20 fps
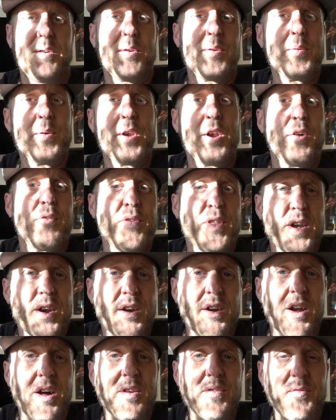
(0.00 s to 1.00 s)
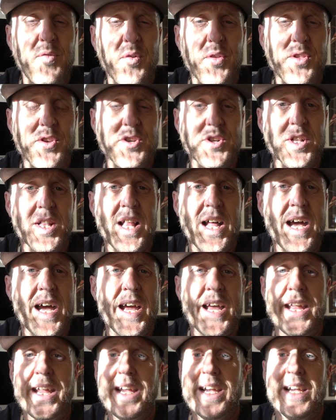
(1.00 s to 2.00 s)
We went over there on 4th of
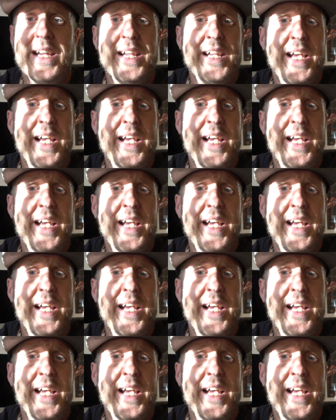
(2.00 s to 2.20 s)
July,